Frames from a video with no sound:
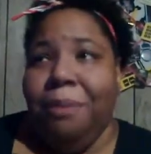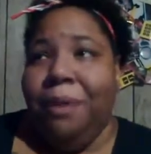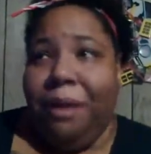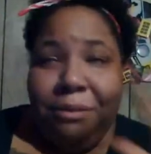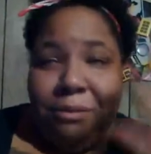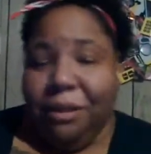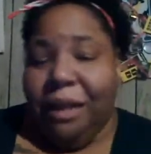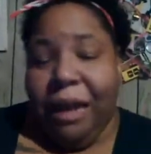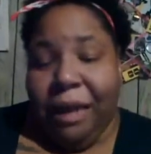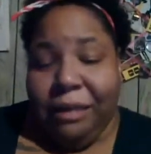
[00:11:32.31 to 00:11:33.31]
but
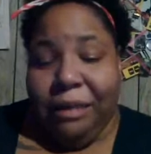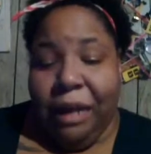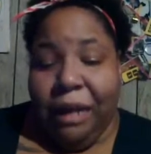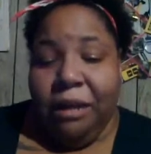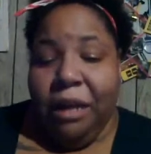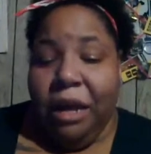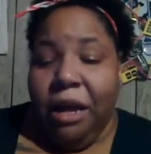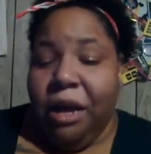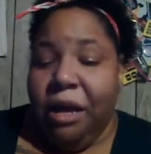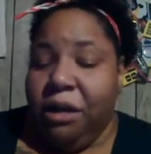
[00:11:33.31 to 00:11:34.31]
like I said,
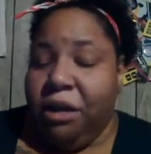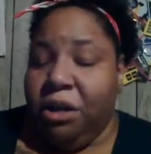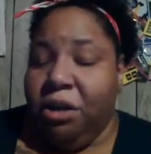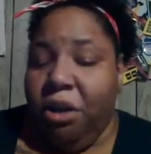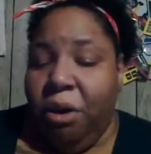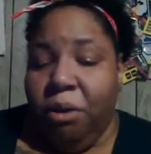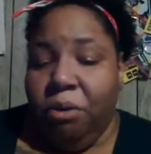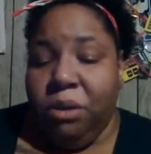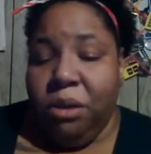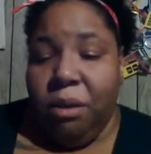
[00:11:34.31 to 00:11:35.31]
you know,